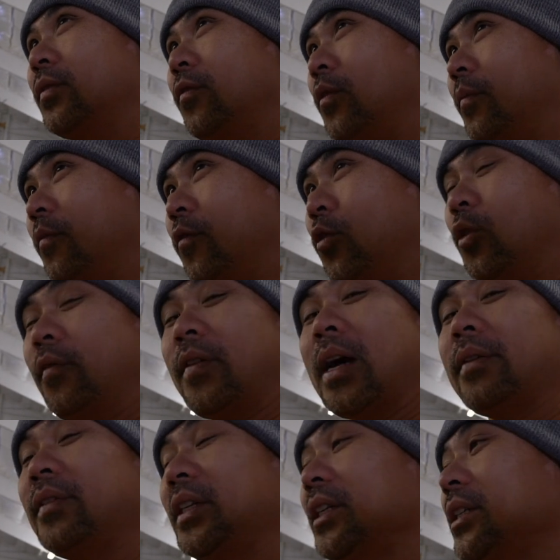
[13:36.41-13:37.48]
from four or
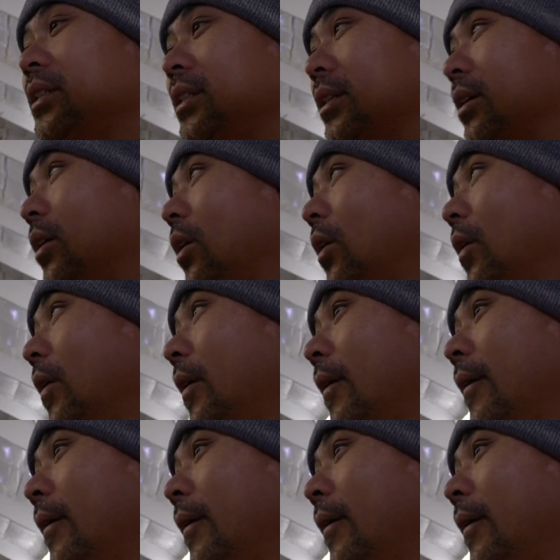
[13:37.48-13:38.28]
five years ago